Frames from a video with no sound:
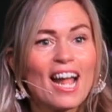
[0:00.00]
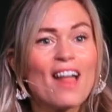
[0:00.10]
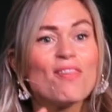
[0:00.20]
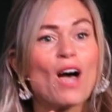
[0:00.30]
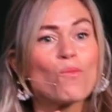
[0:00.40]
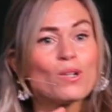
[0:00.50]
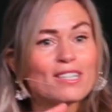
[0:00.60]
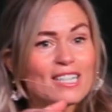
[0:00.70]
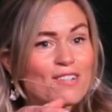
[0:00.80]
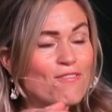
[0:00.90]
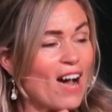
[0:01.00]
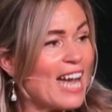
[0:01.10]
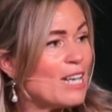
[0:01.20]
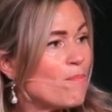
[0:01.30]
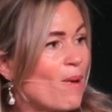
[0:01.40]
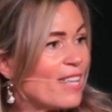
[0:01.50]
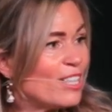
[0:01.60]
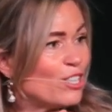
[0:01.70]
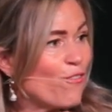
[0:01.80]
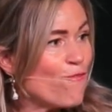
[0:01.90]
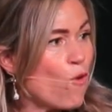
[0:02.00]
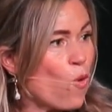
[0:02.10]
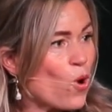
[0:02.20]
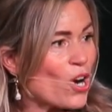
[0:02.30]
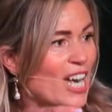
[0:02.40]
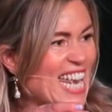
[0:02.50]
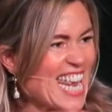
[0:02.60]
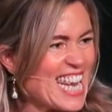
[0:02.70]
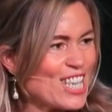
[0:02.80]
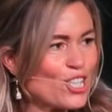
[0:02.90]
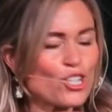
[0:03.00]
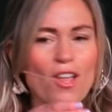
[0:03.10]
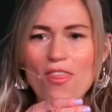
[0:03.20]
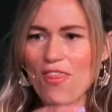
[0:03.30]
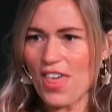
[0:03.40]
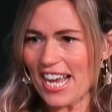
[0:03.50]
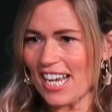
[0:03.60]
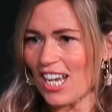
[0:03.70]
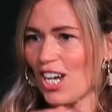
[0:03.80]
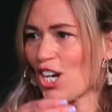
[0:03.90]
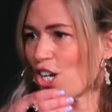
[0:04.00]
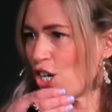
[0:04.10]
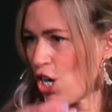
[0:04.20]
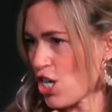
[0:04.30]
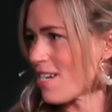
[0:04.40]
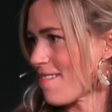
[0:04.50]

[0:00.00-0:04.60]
that was divided by this four inch thick curtain